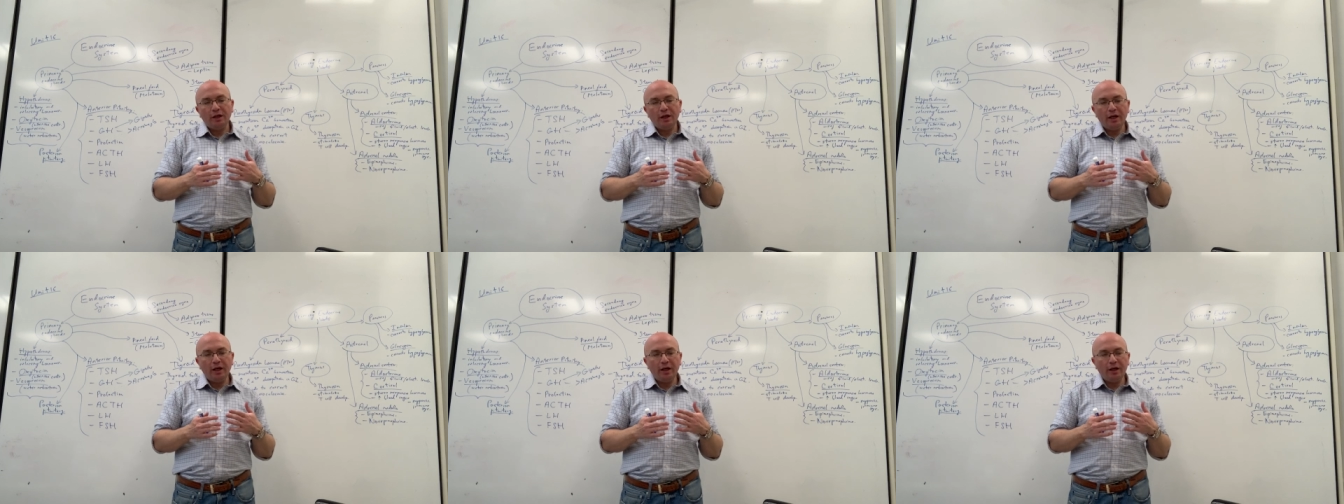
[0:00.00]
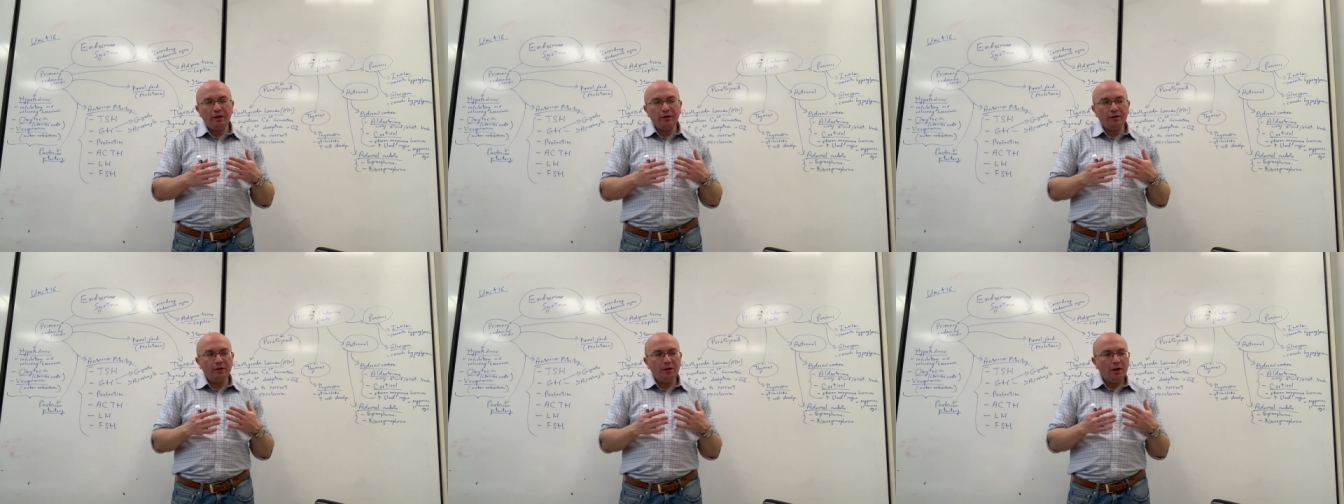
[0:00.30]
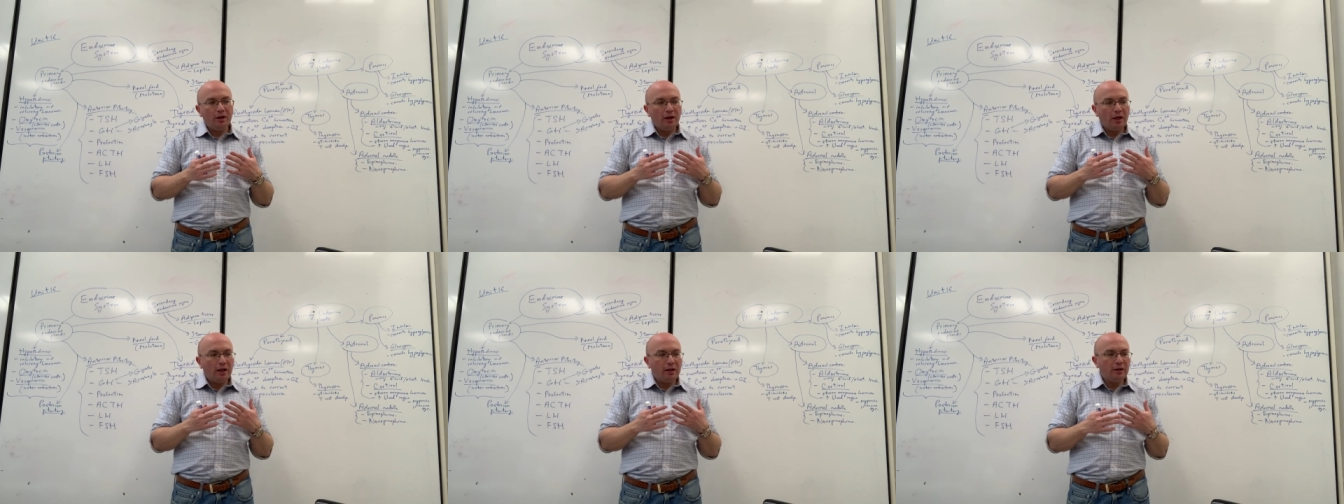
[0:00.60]
and
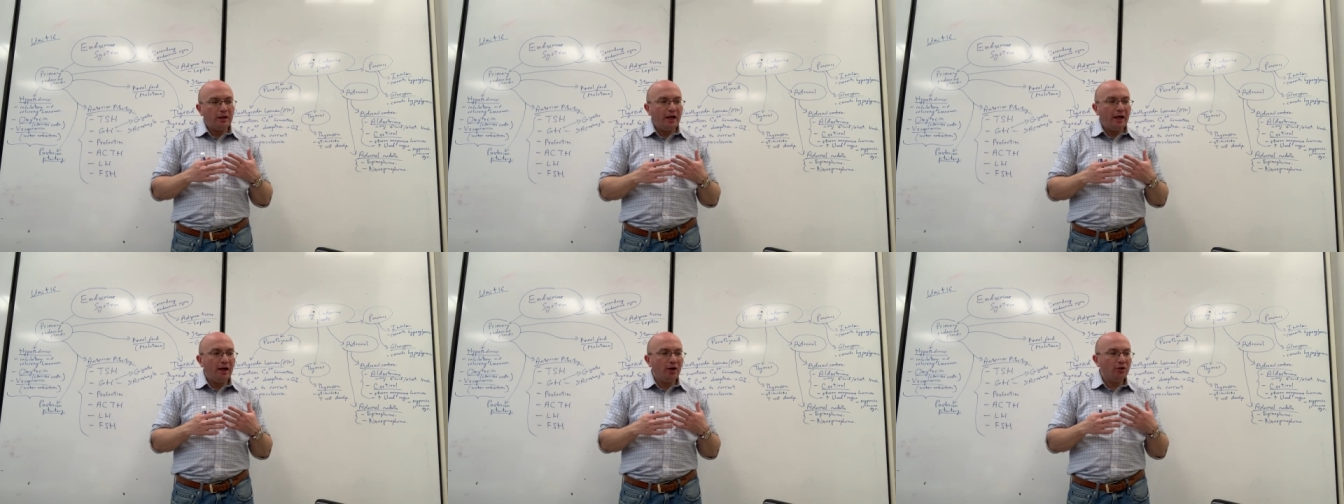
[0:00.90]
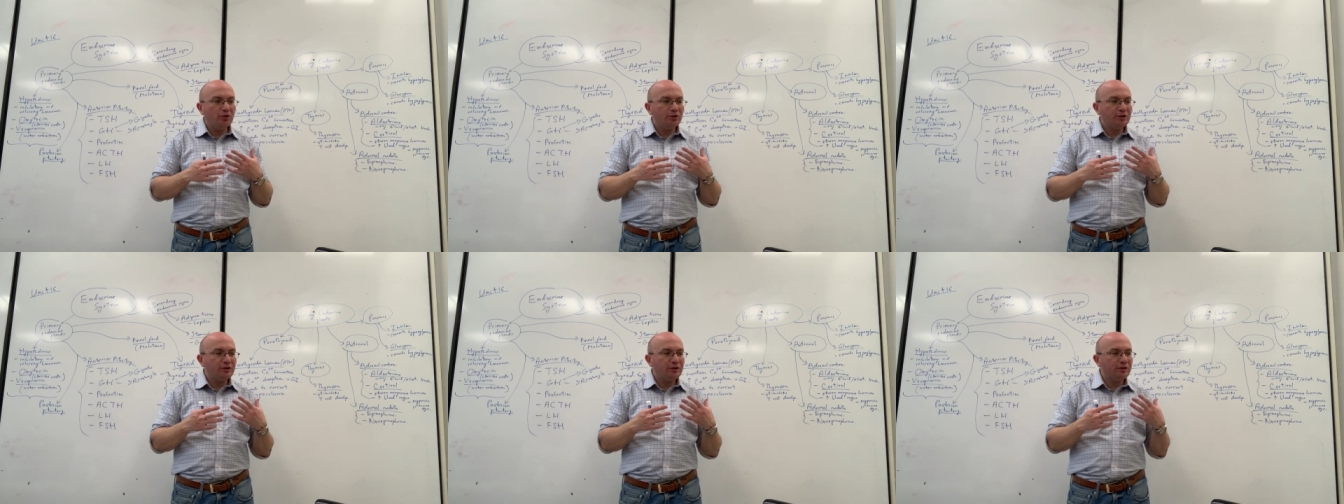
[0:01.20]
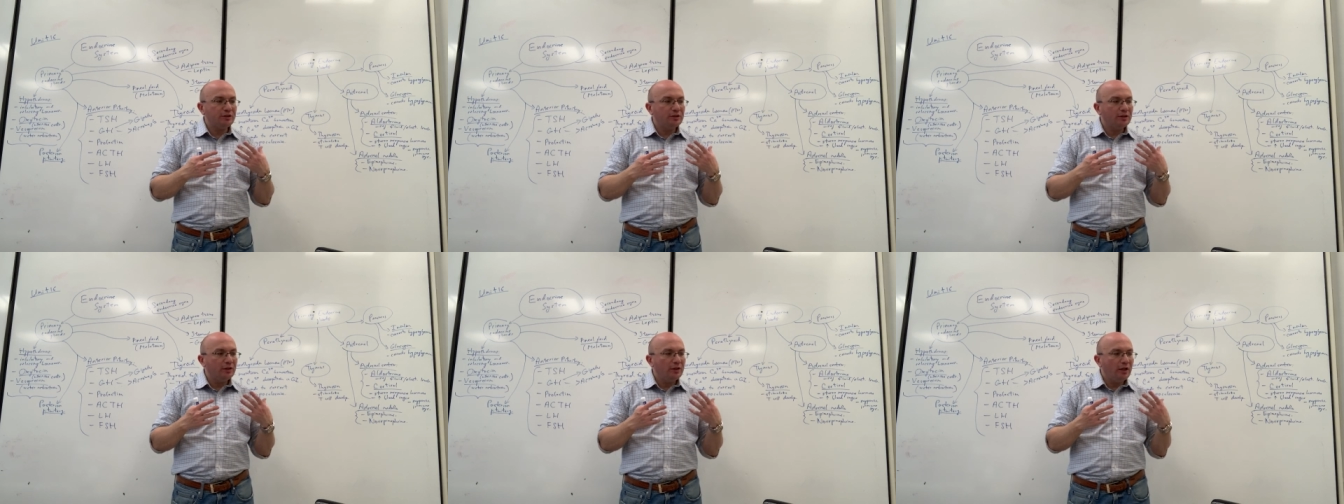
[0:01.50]

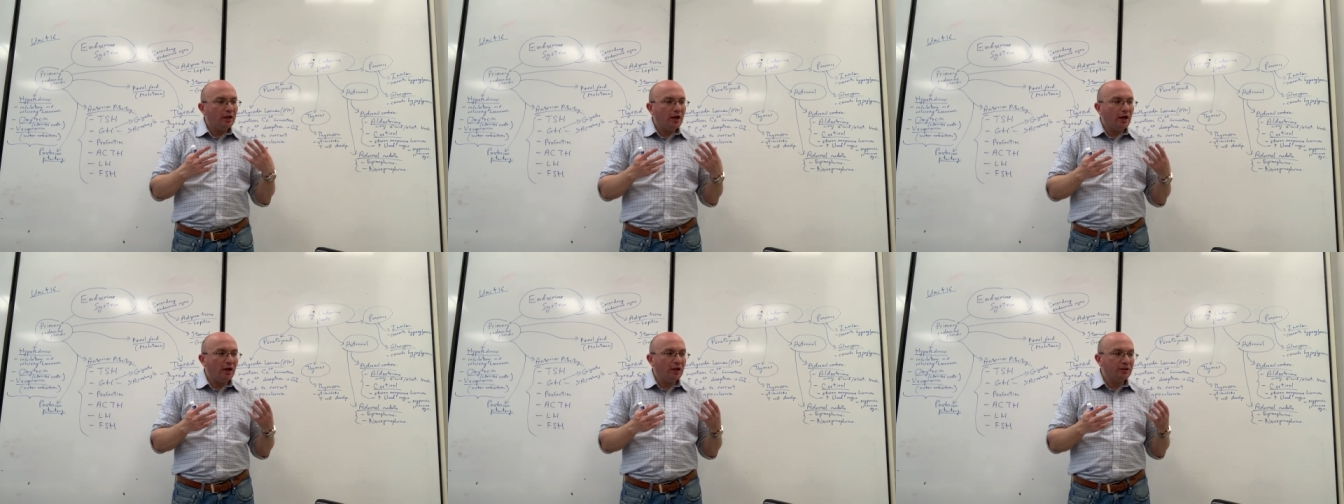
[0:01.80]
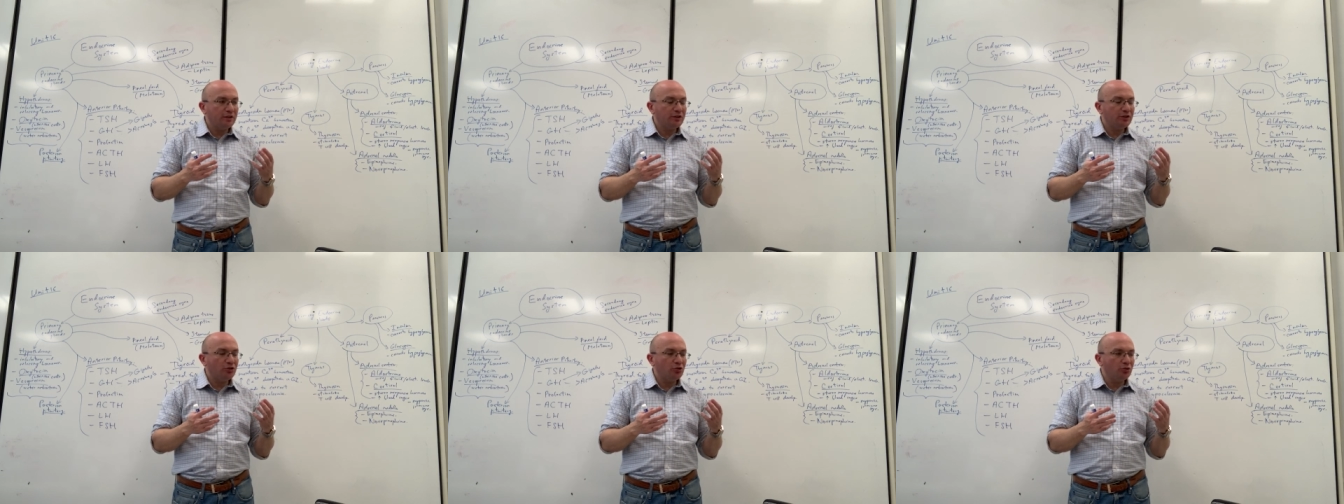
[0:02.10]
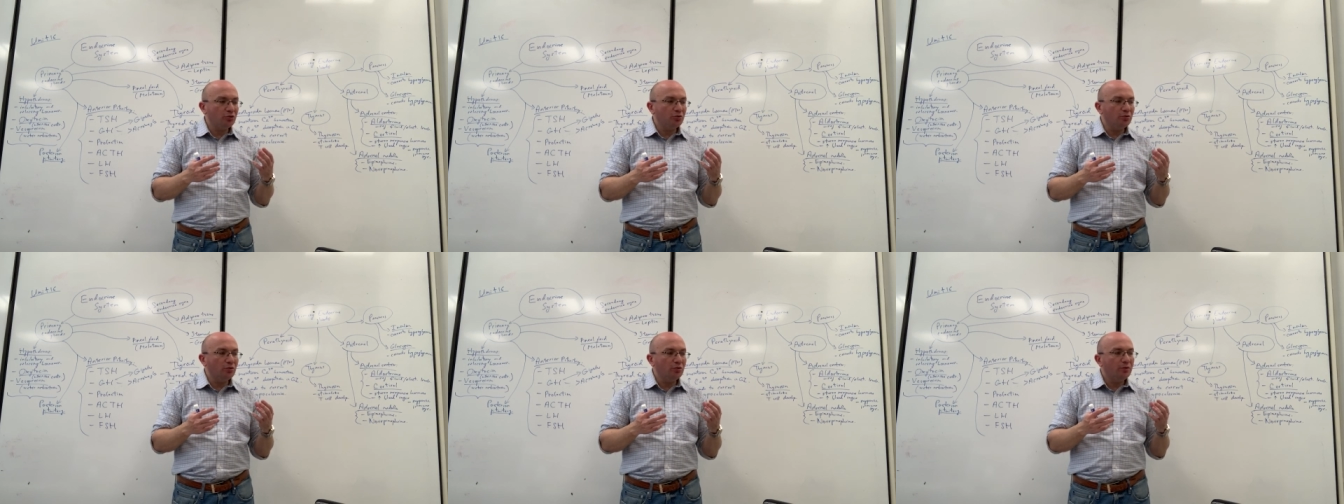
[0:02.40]
allows us
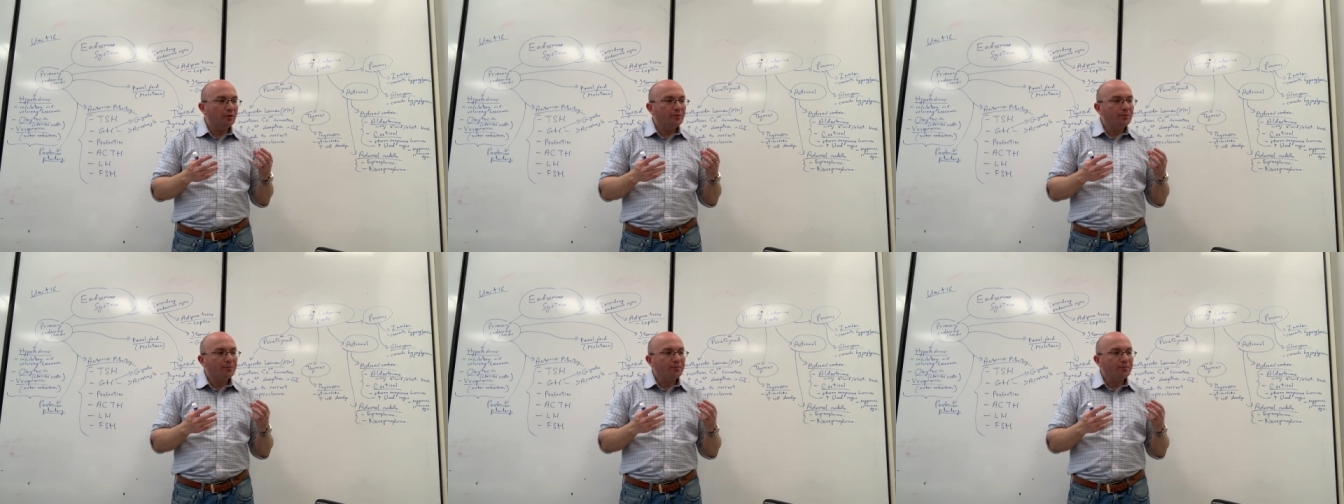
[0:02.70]
to